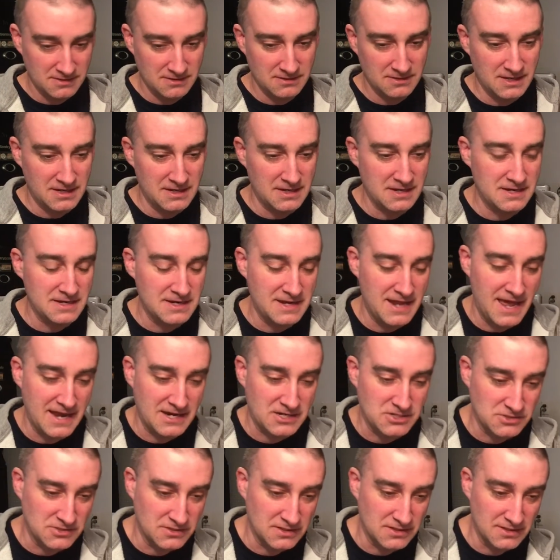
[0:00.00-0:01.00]
they didn't
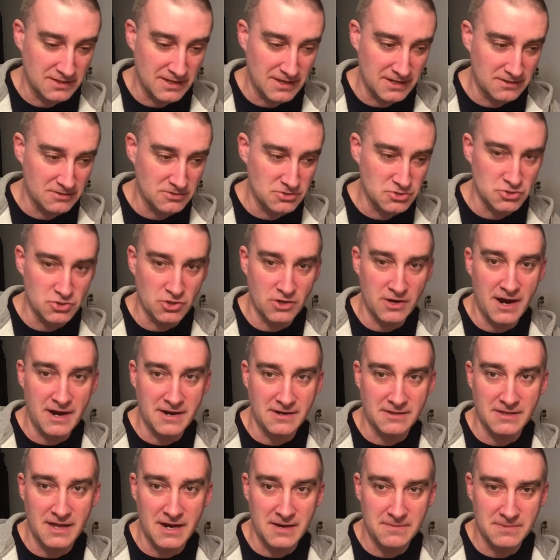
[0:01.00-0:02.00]
actually like draw out
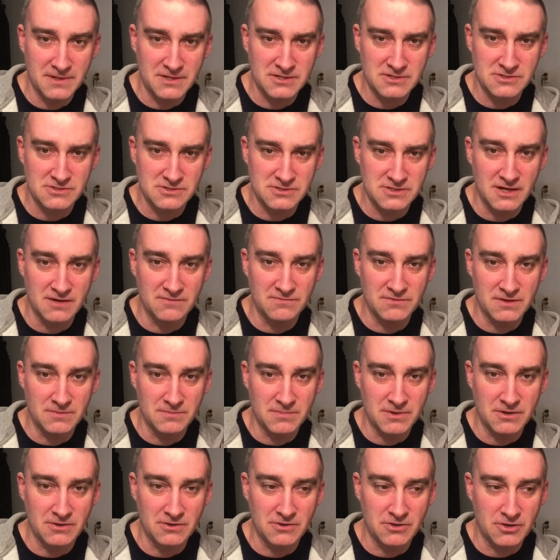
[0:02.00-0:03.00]
a lot of pictures of the
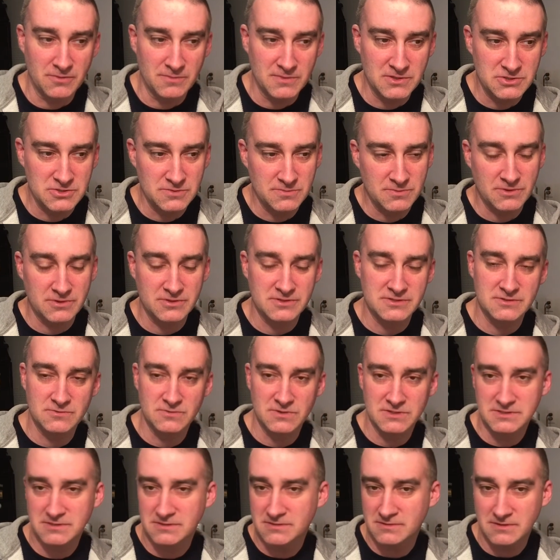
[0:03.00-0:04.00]
Imperial Army Trooper because it
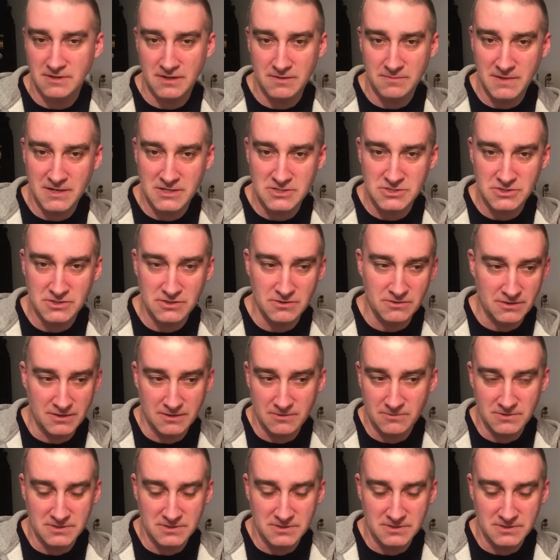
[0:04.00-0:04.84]
wasn't a major unit.